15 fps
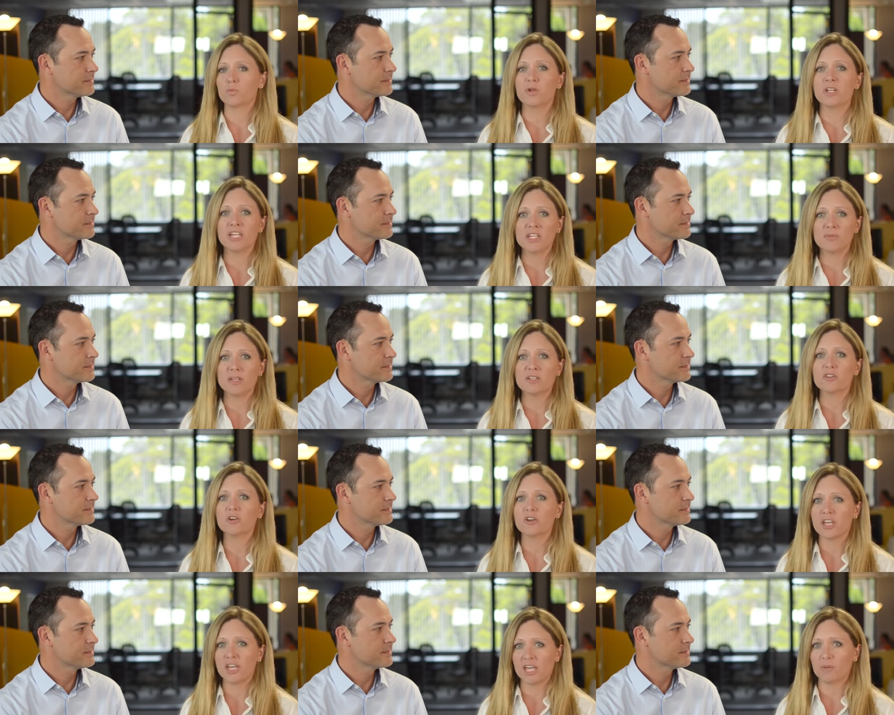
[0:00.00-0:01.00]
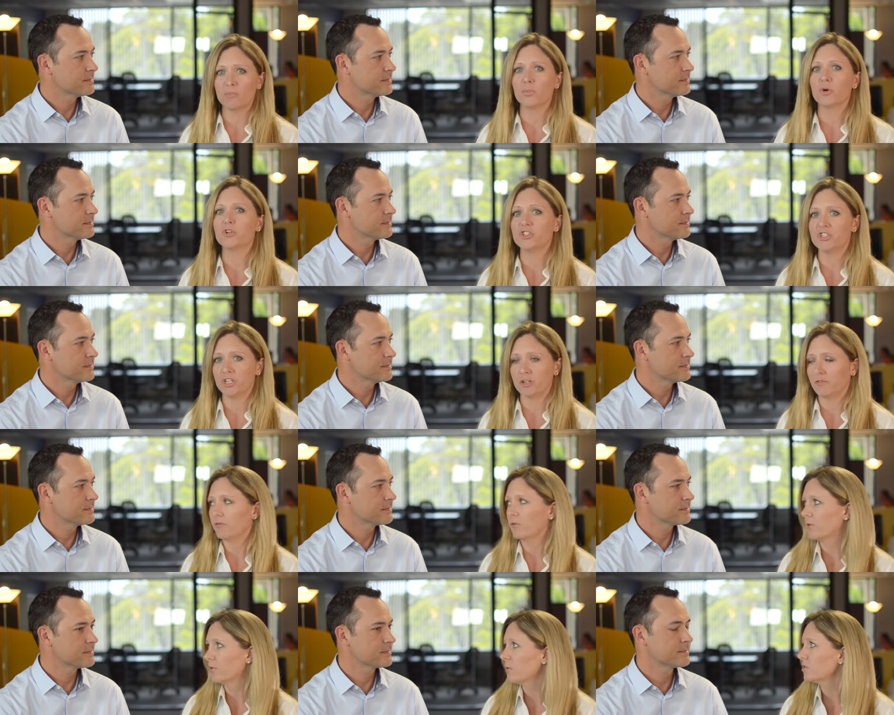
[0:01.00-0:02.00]
Speaker 1: we need to be looking and pushing
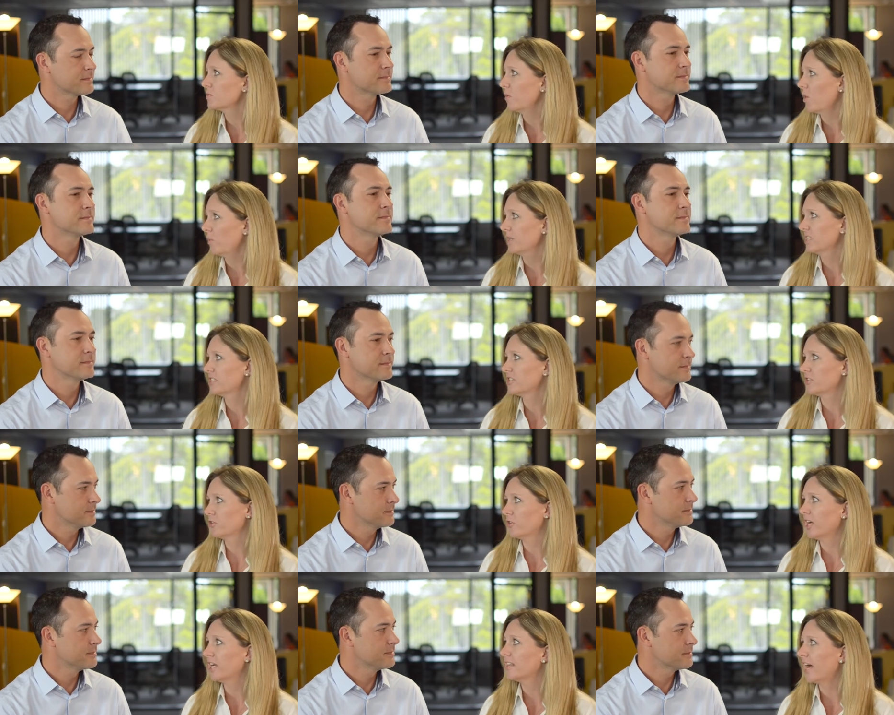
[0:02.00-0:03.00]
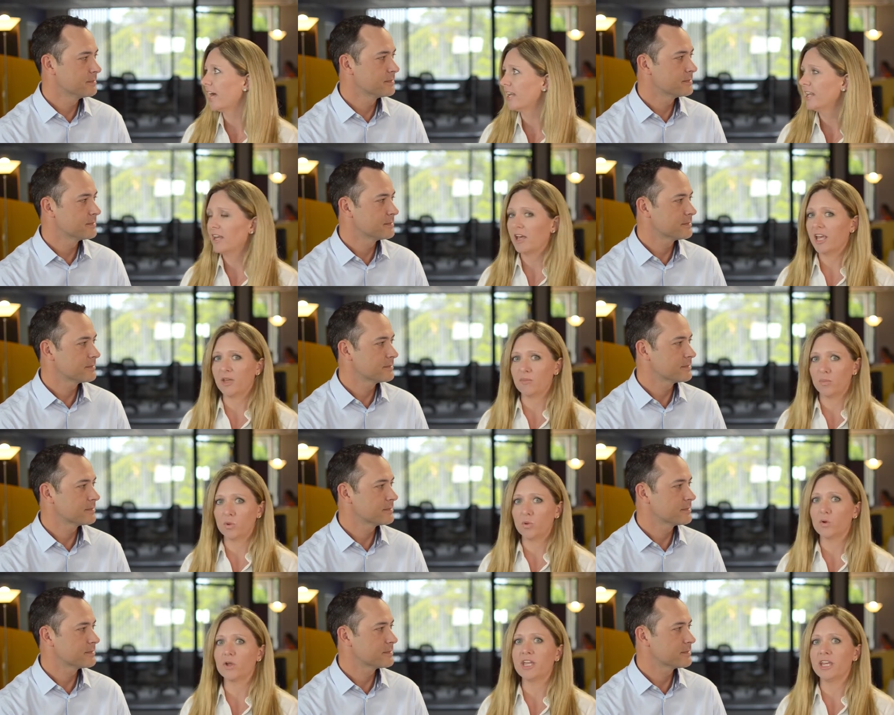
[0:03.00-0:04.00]
for those moments to create that
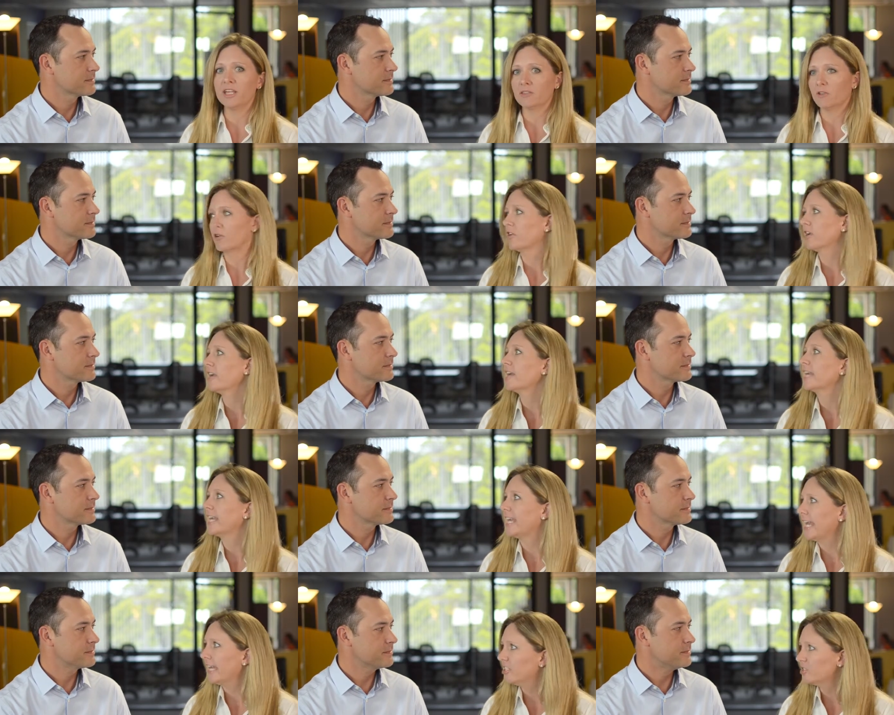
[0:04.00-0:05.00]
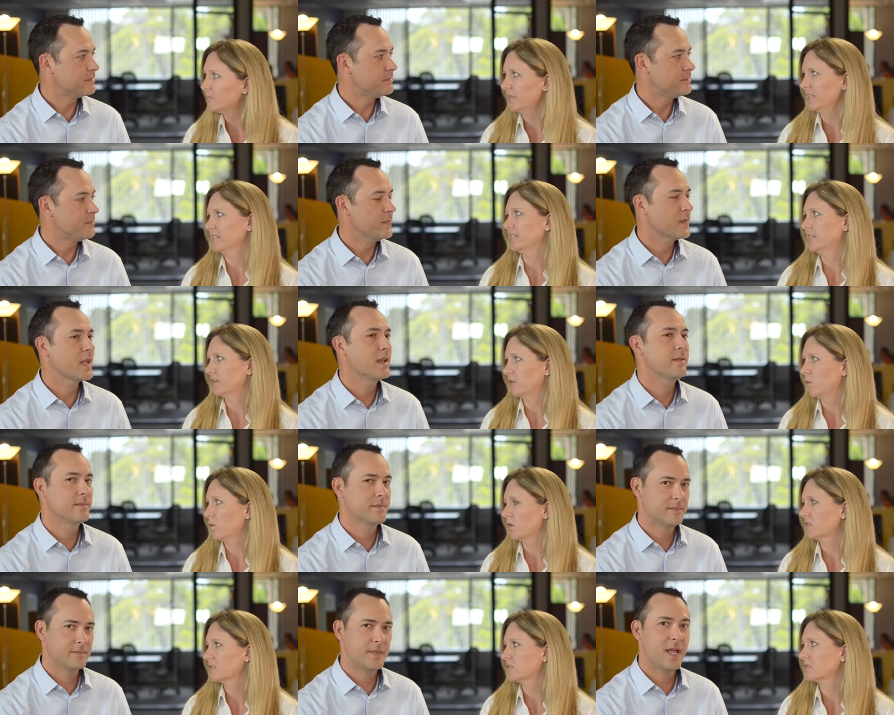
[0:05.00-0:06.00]
employee learner engagement in the
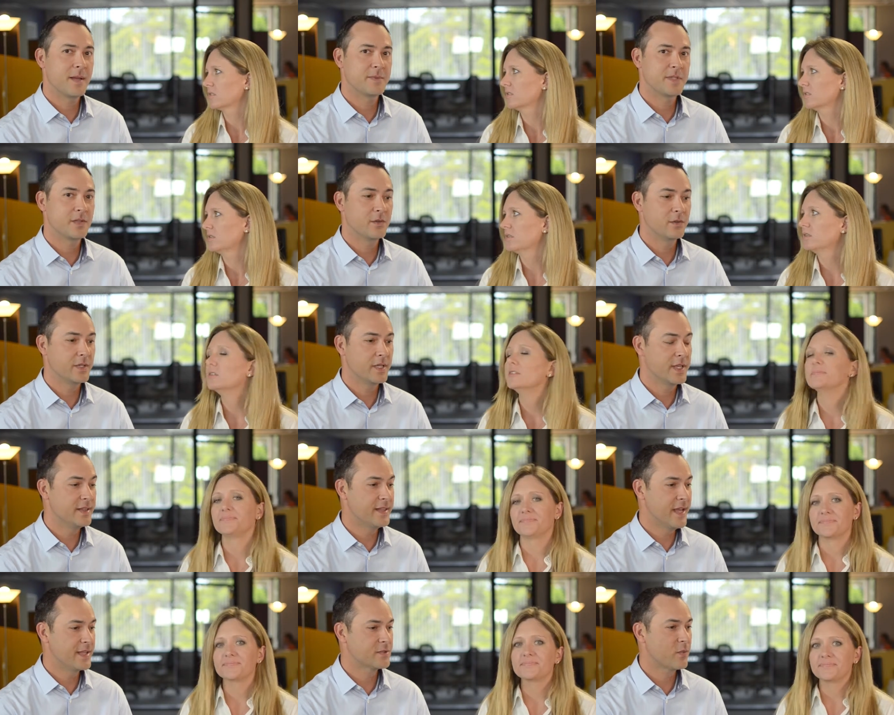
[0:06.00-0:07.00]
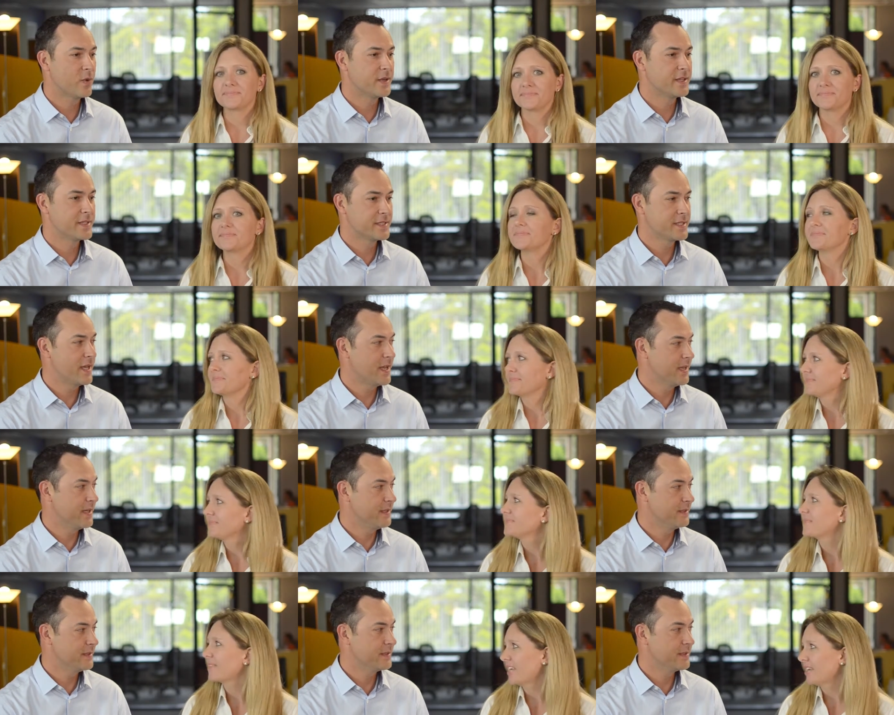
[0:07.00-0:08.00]
course.
Speaker 2: Absolutely, and that's where
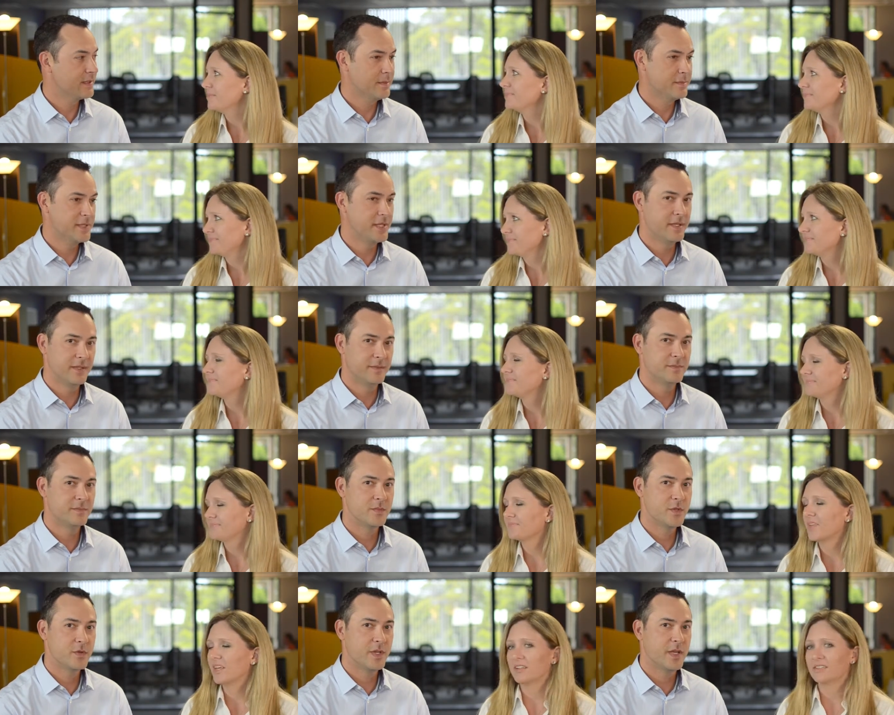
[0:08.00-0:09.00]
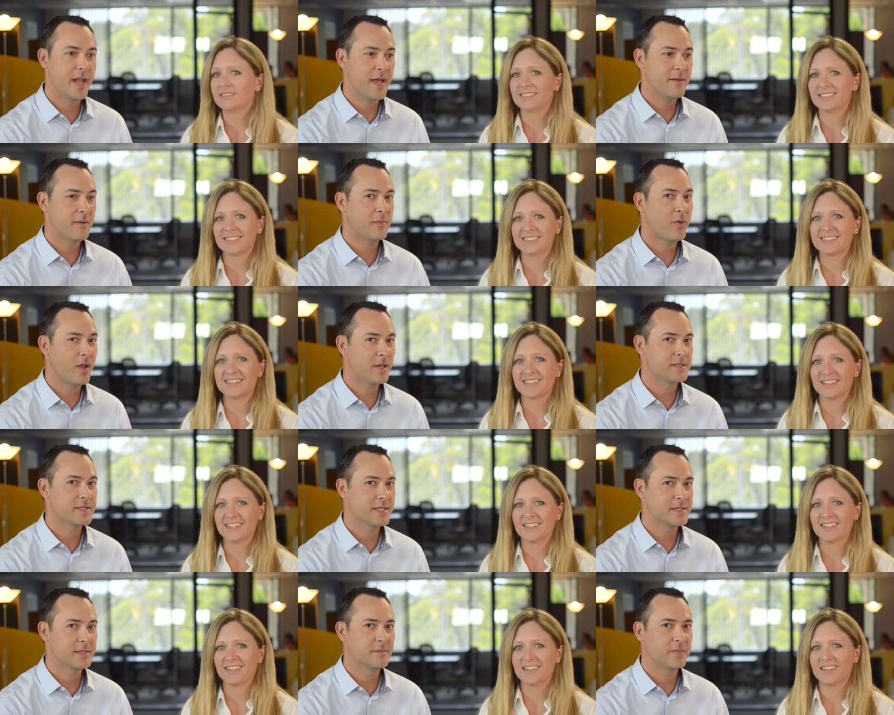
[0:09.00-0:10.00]
design yeah. comes in. You can have a
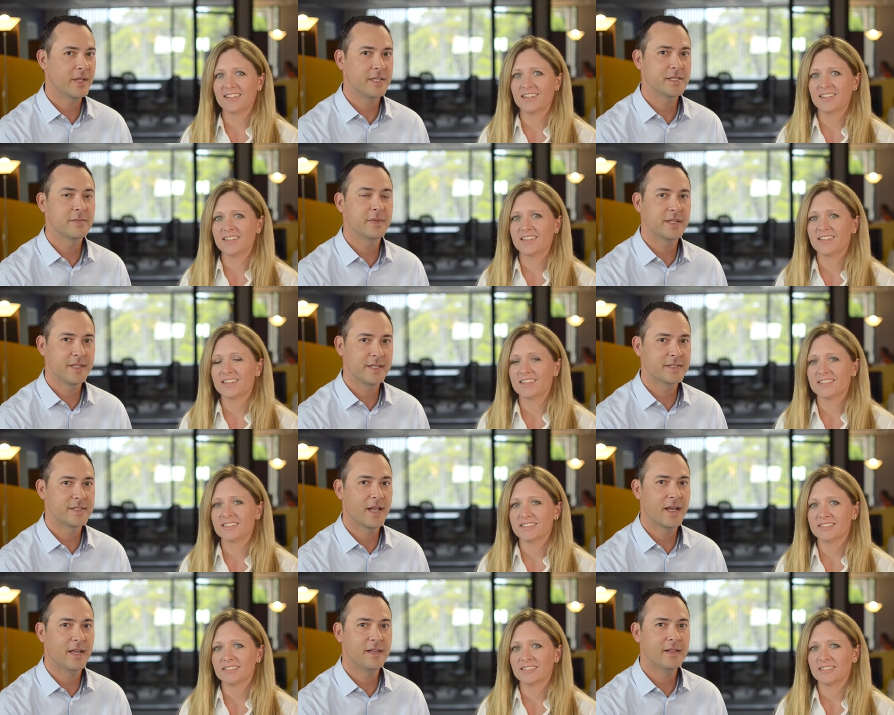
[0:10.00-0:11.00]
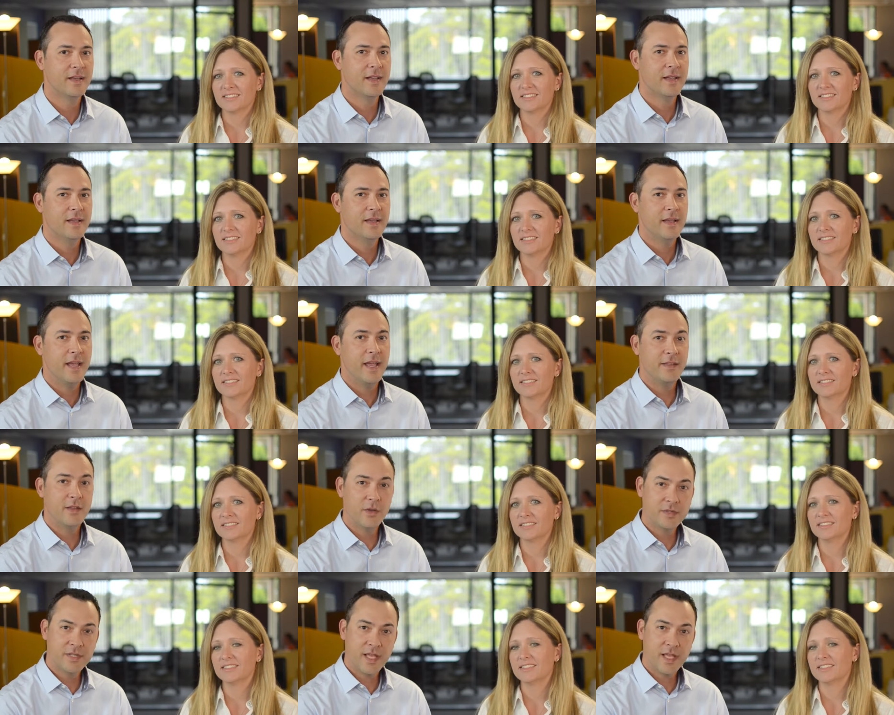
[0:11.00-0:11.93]
process in place, but the design and those